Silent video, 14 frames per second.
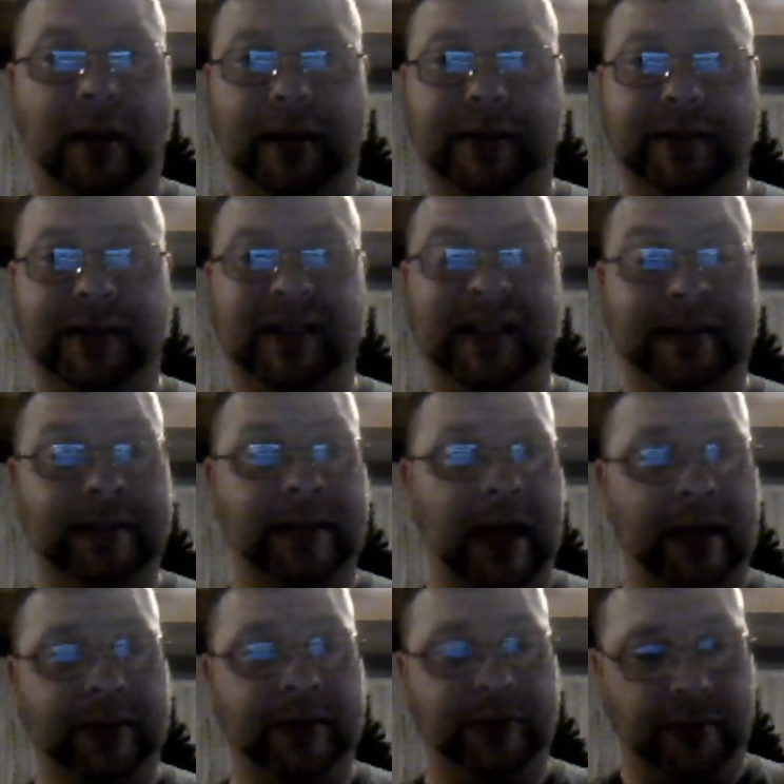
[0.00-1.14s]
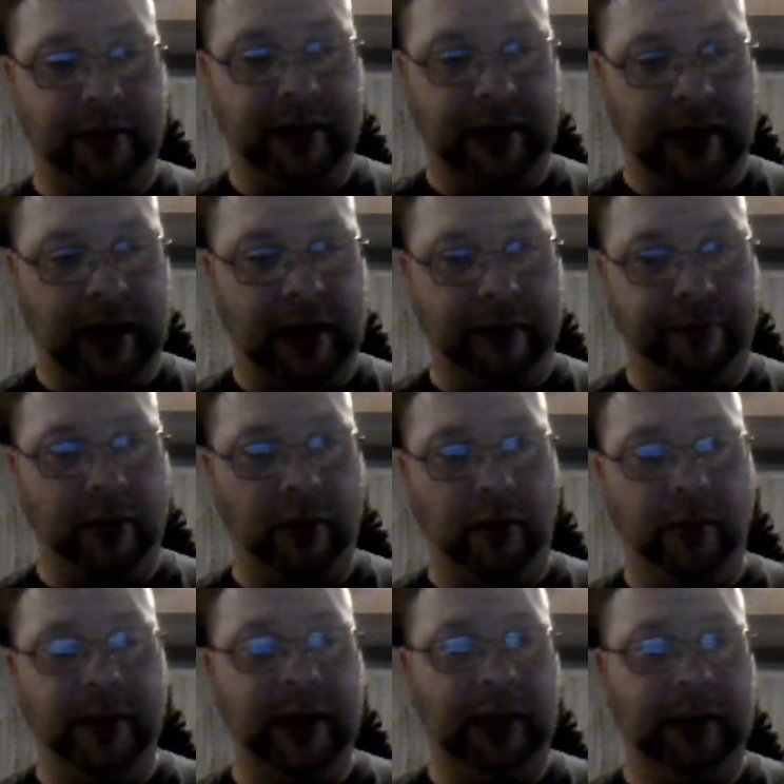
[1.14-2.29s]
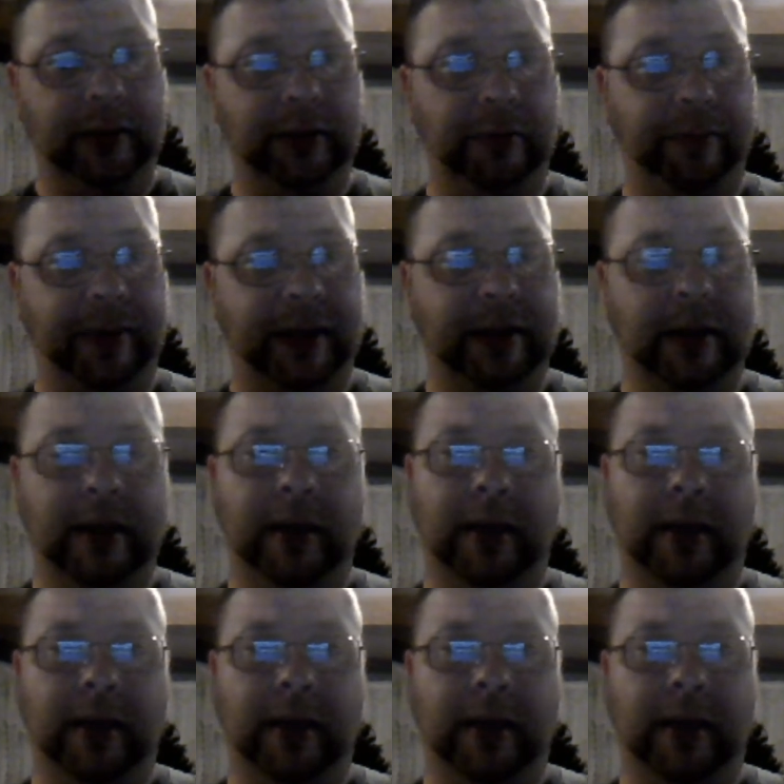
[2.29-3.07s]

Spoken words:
Since these guys are going to kind of burrow in a little bit,